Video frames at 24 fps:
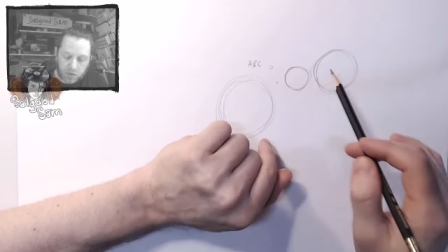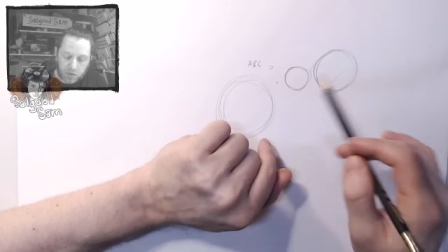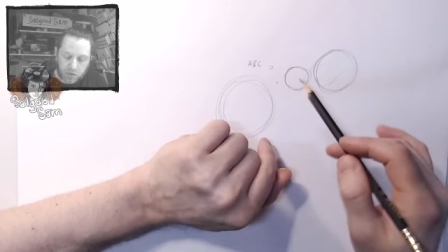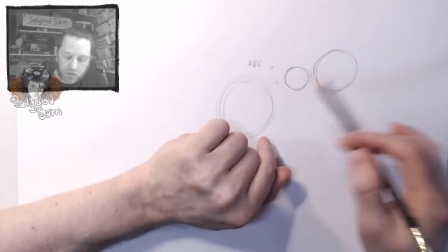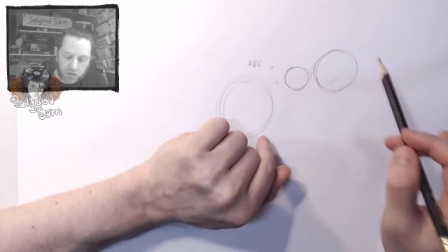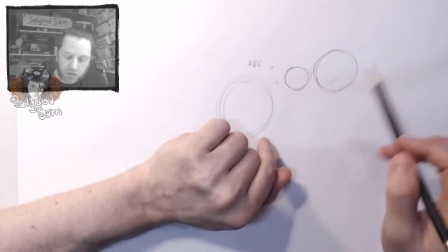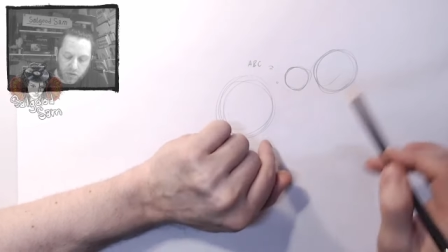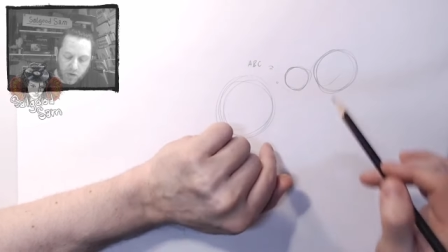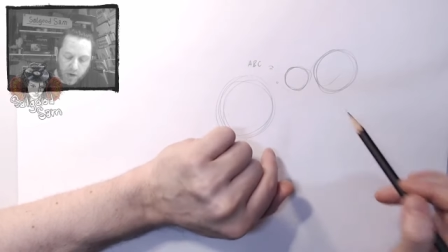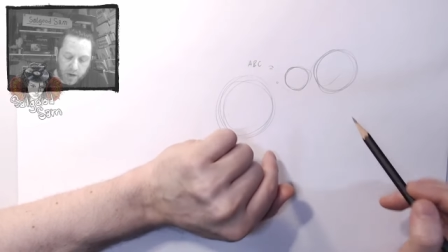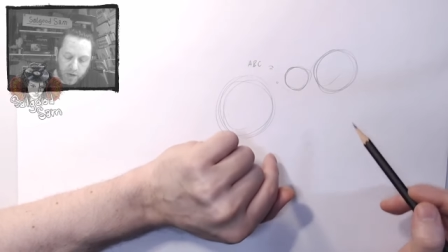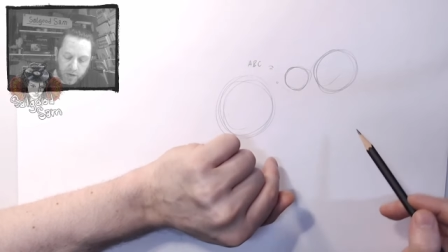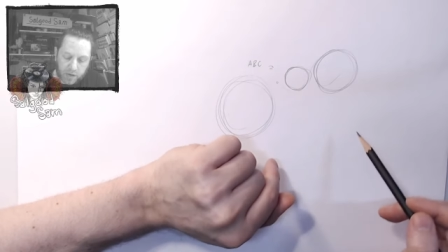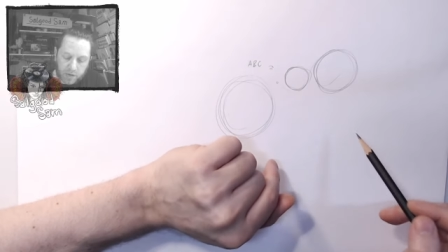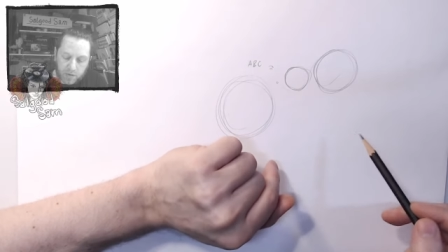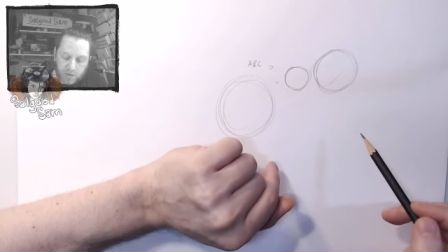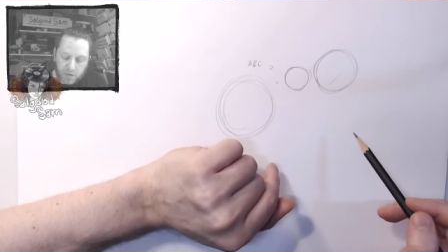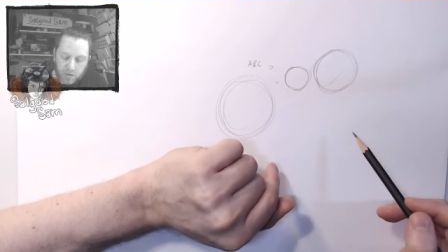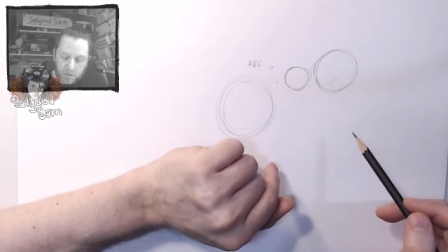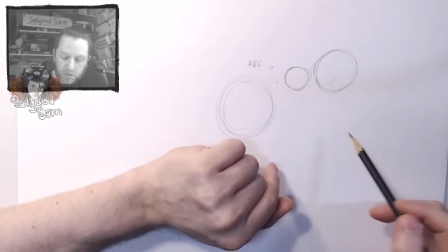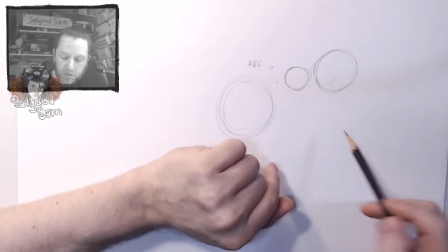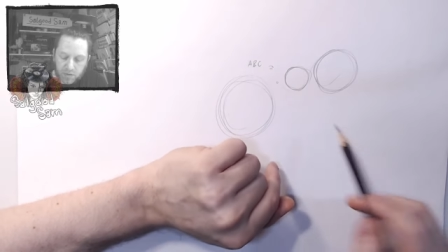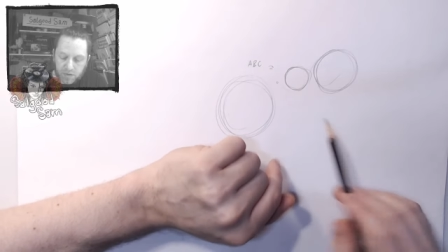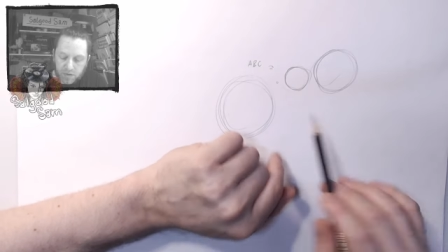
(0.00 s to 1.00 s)
drawing good
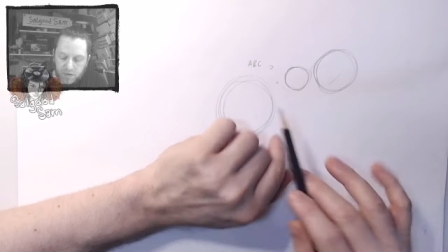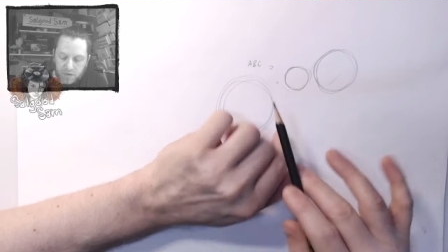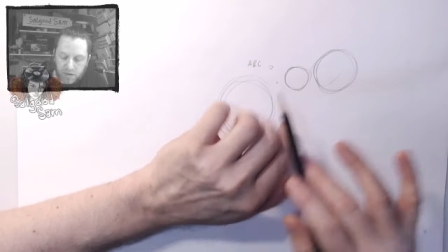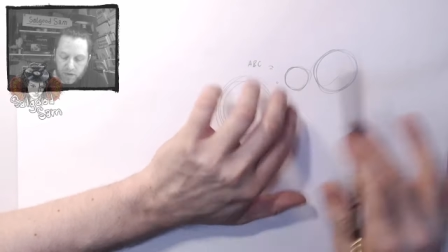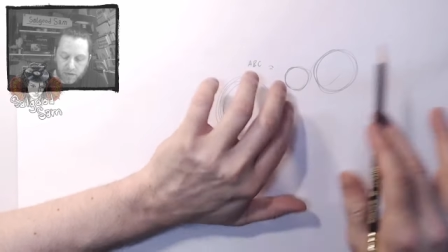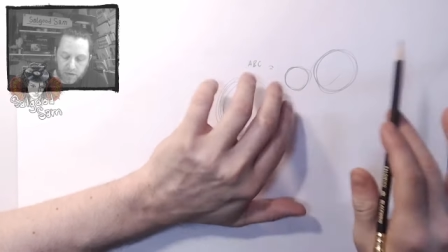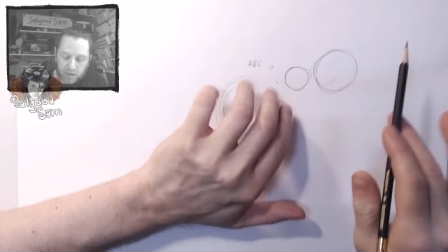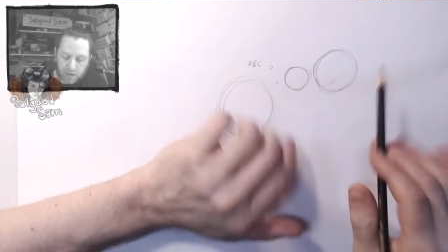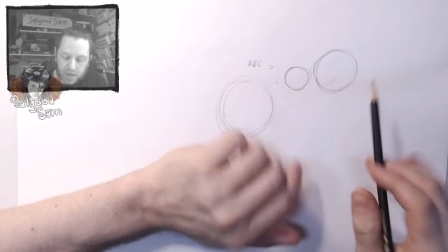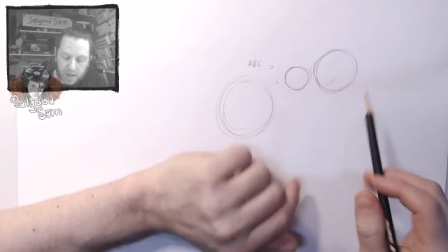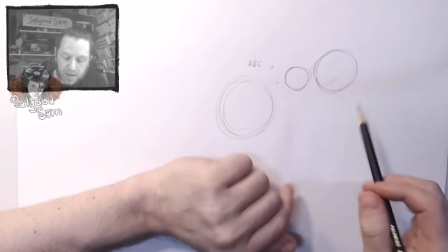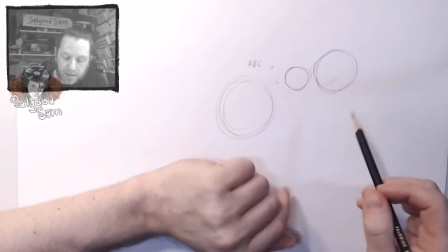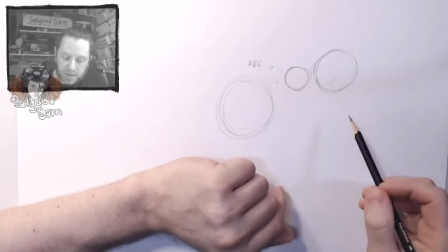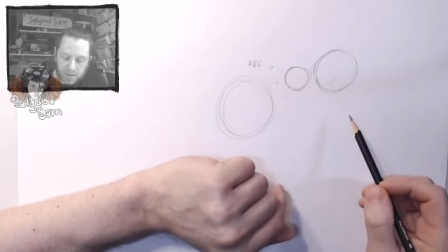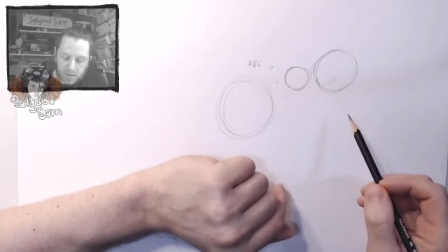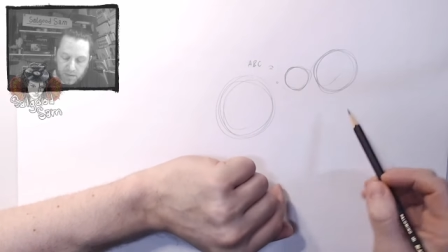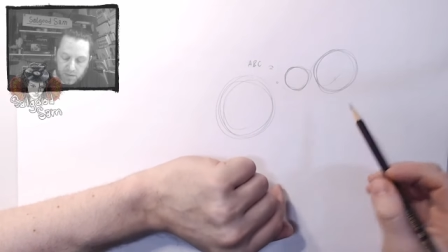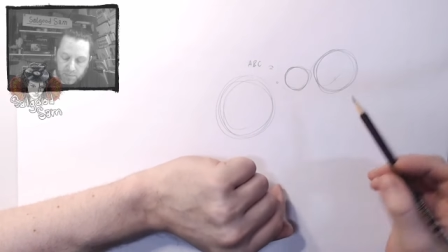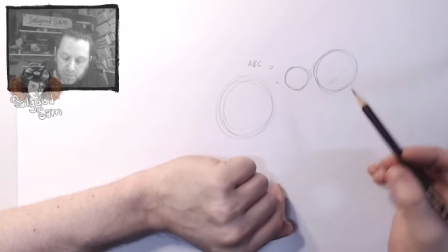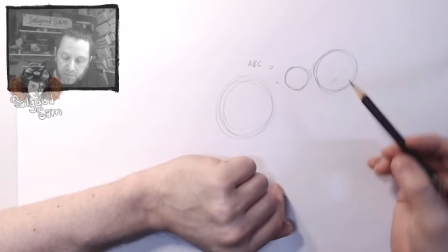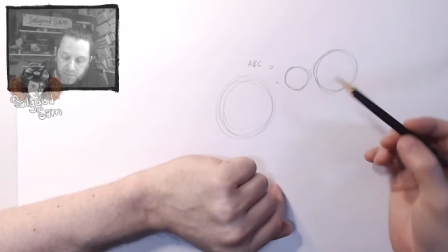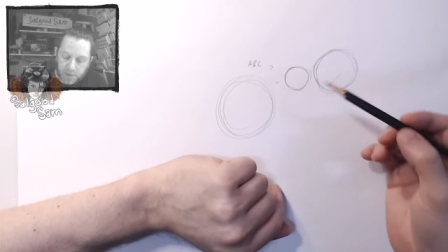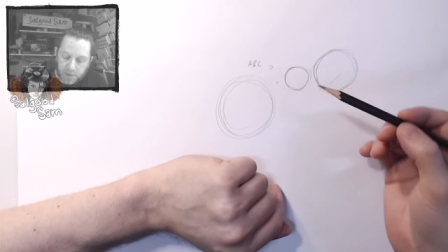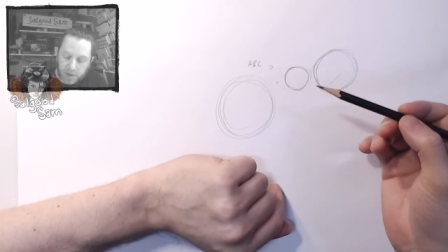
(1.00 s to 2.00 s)
circles is another
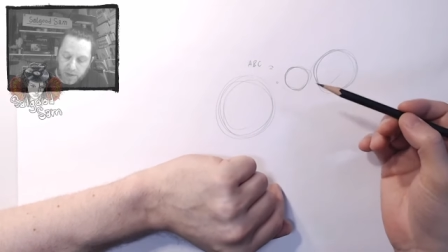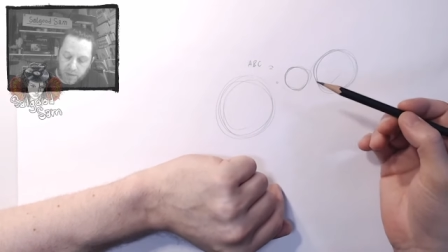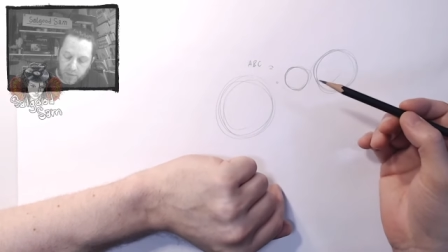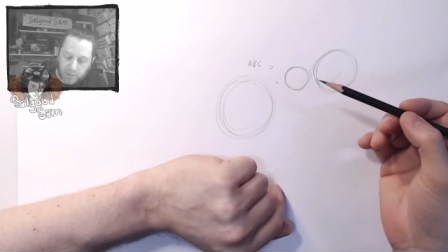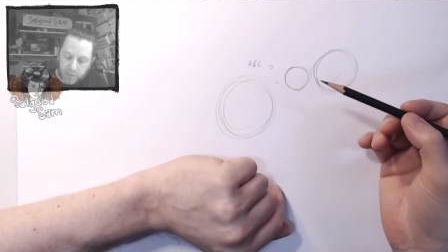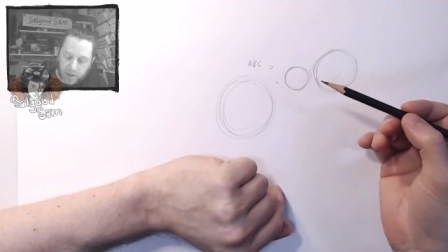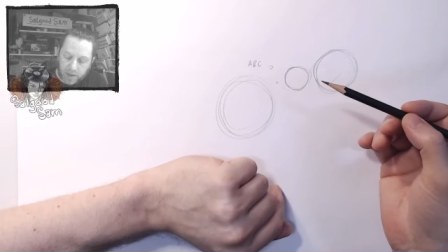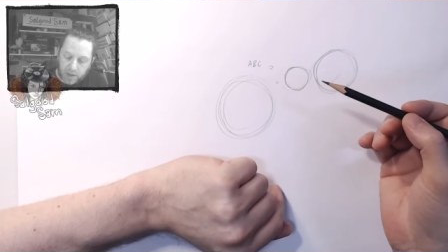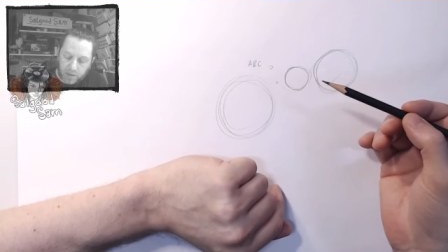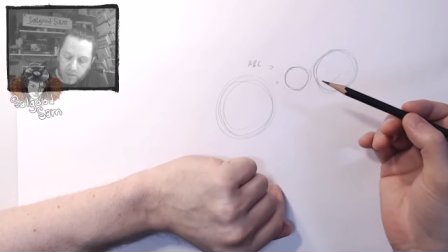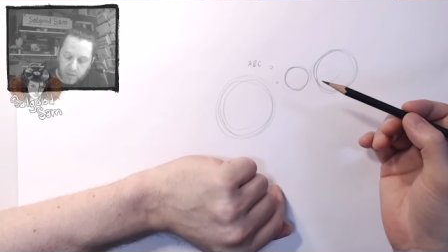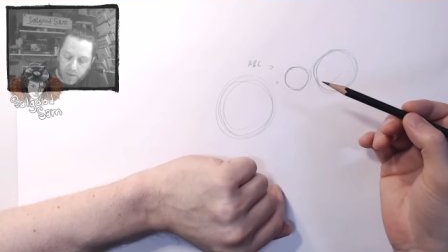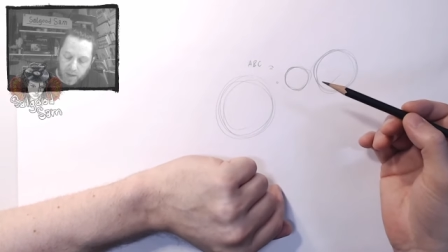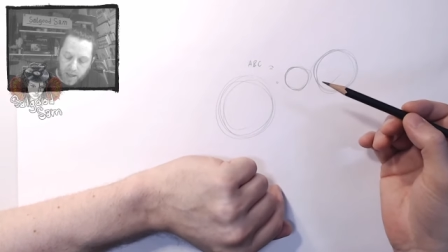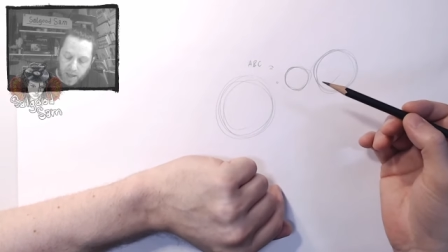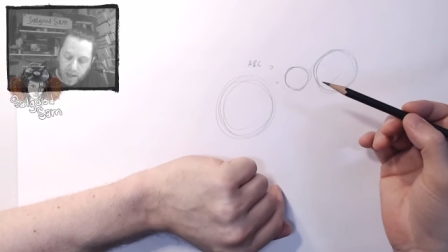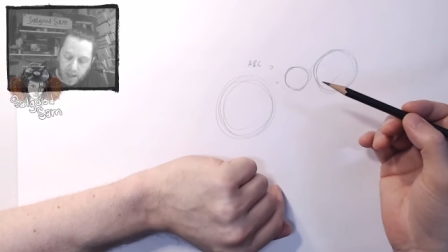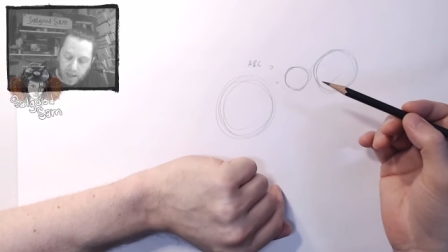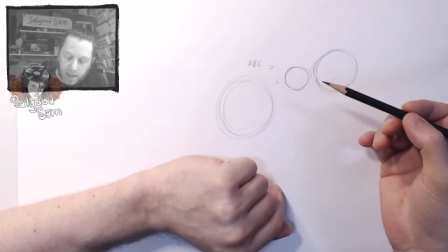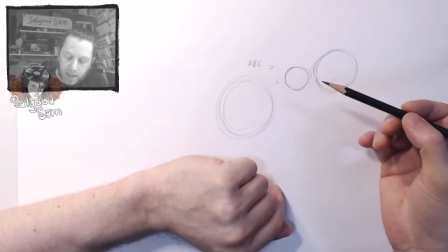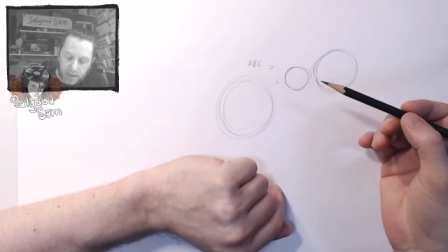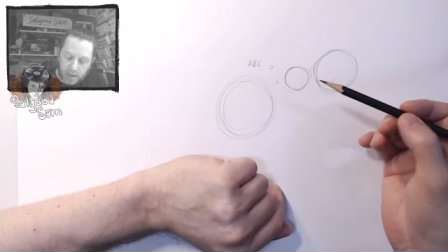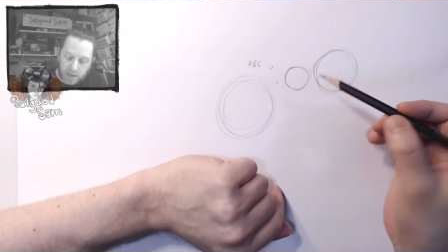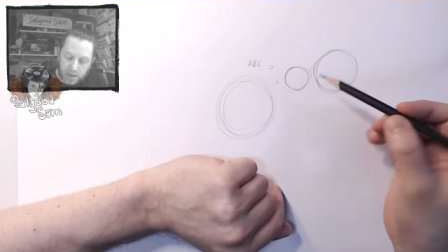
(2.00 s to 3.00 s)
lesson, but right
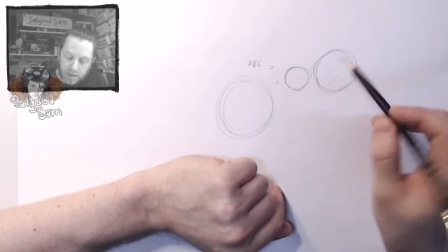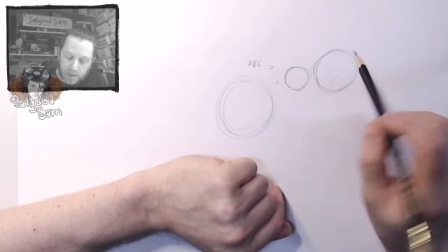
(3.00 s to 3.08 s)
away,